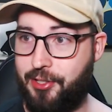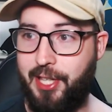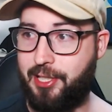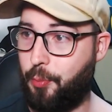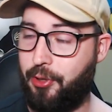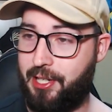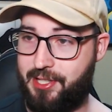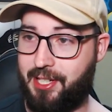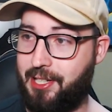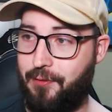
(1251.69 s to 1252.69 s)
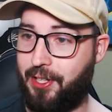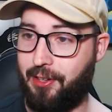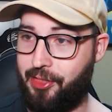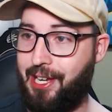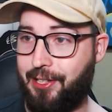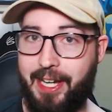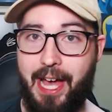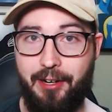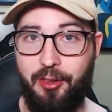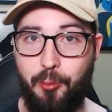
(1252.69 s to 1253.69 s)
So that's a pretty significant thing, like
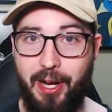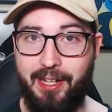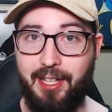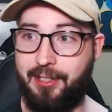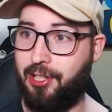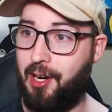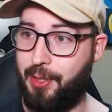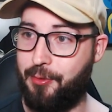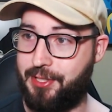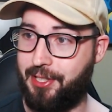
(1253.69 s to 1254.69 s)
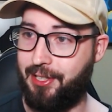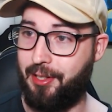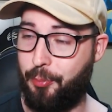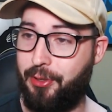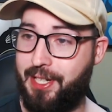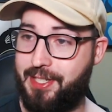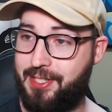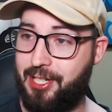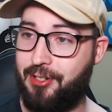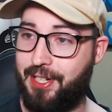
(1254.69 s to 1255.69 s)
out of the way. Like DABI was a pretty
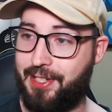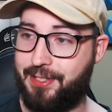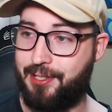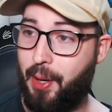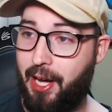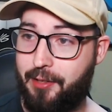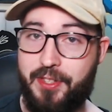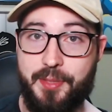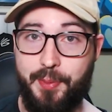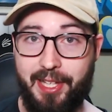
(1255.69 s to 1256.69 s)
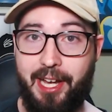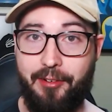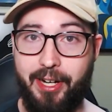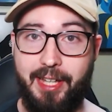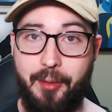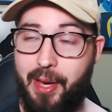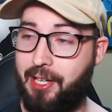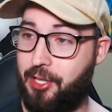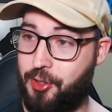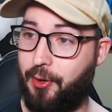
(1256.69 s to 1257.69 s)
serious part of this plan, right? Like
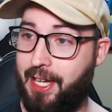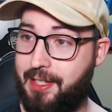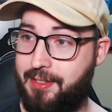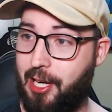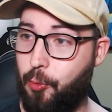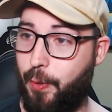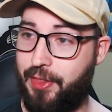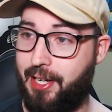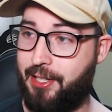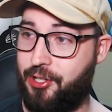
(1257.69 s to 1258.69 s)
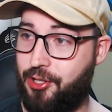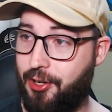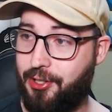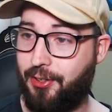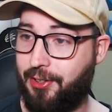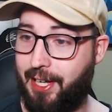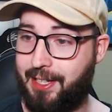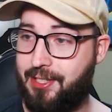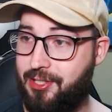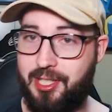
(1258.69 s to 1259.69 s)
making sure he's dealt with. And Shoto, like
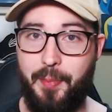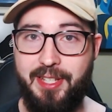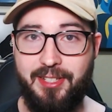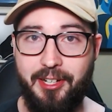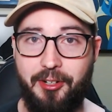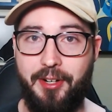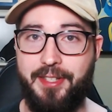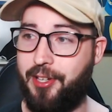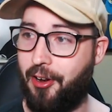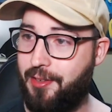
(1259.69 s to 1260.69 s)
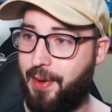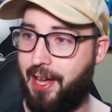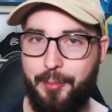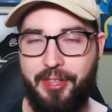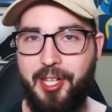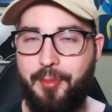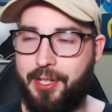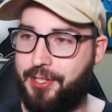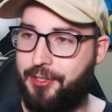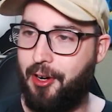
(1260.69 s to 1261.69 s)
he's done it on his own, man. But I think I'm
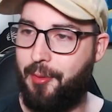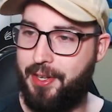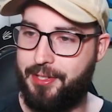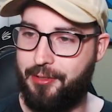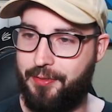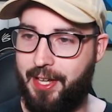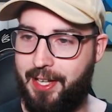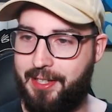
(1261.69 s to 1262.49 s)
gonna stop myself there.